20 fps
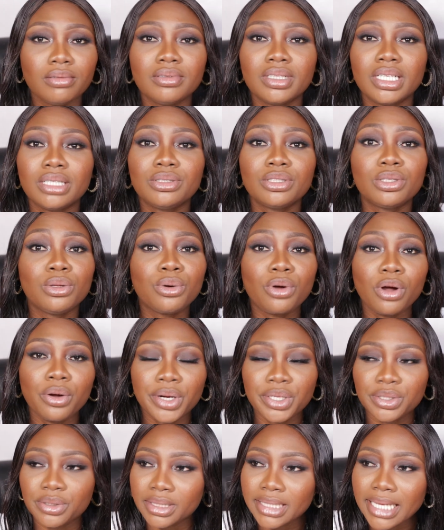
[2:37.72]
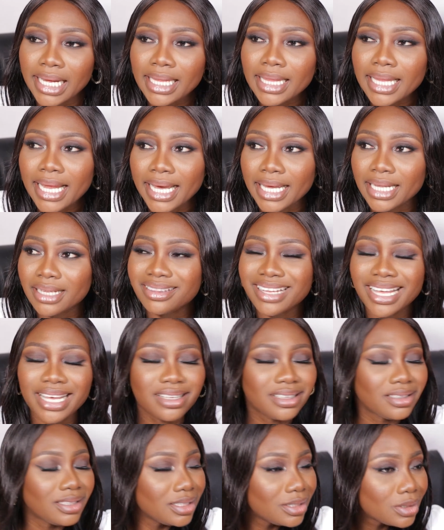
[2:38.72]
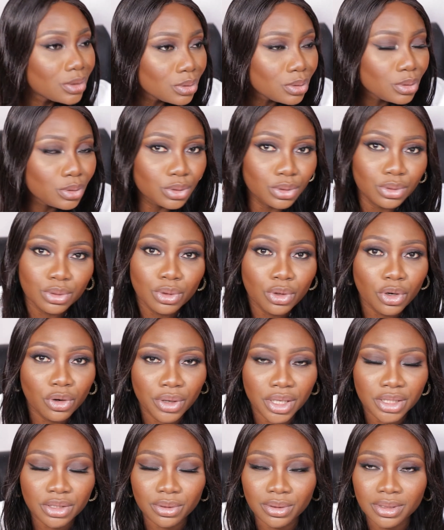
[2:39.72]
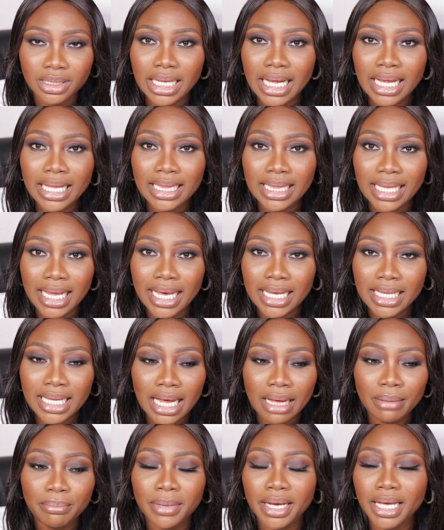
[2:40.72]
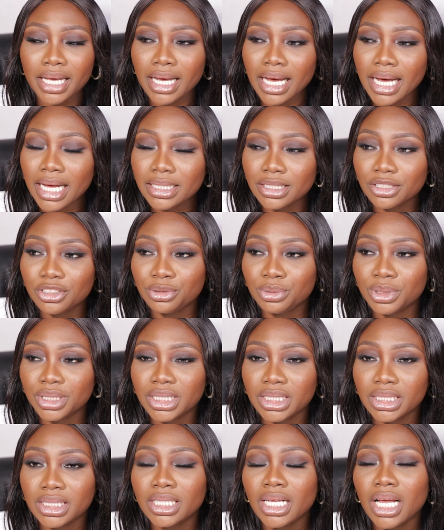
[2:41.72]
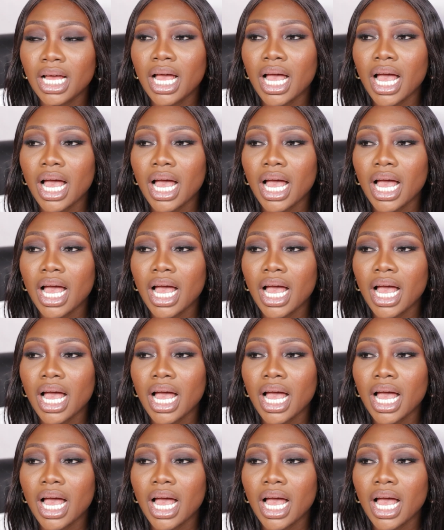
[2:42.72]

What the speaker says: there is low current on that line, like little to no current on that line, and my card is reading.